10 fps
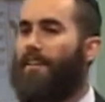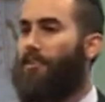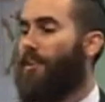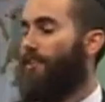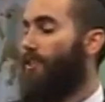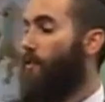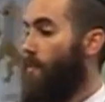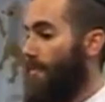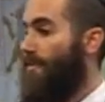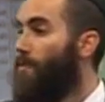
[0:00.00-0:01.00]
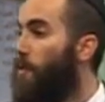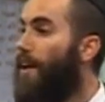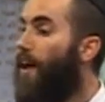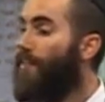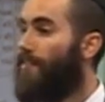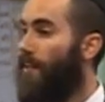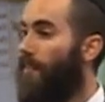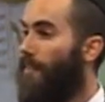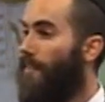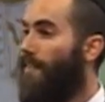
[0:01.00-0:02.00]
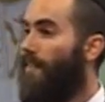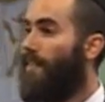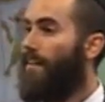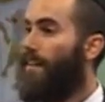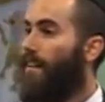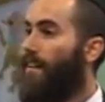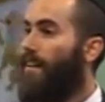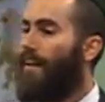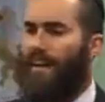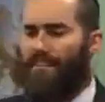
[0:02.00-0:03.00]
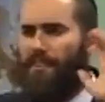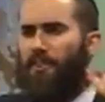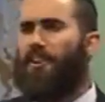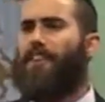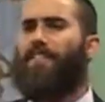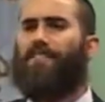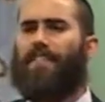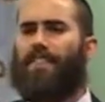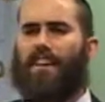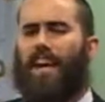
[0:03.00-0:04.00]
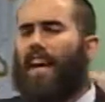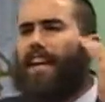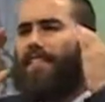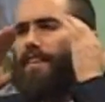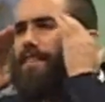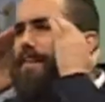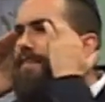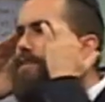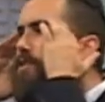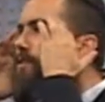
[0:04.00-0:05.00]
that you can go this way also, is unheard of. It doesn't